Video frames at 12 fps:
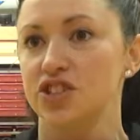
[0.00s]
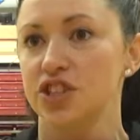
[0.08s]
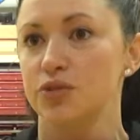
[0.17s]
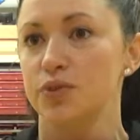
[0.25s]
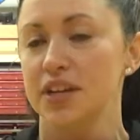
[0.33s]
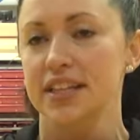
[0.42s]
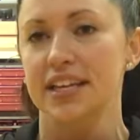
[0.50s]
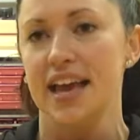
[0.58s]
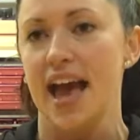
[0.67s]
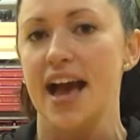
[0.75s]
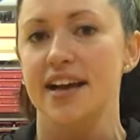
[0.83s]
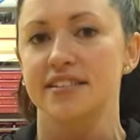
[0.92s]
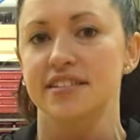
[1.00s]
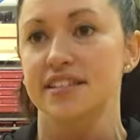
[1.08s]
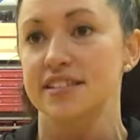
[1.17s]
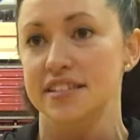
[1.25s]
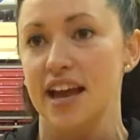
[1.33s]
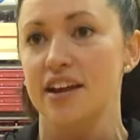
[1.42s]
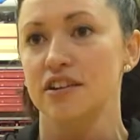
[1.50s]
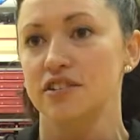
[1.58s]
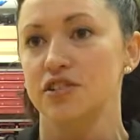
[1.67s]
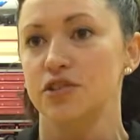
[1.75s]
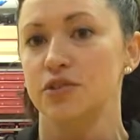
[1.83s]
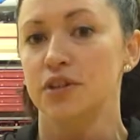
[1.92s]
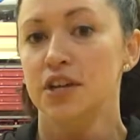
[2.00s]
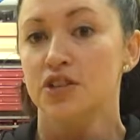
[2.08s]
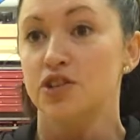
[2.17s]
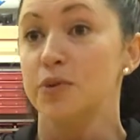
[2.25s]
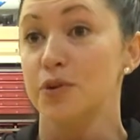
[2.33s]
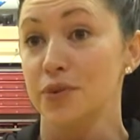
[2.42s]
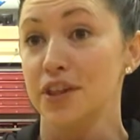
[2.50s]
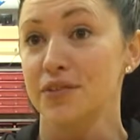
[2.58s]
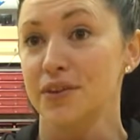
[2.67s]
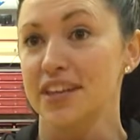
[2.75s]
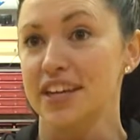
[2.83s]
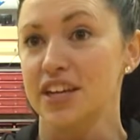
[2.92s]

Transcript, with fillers: she really has the desire to, to be really, really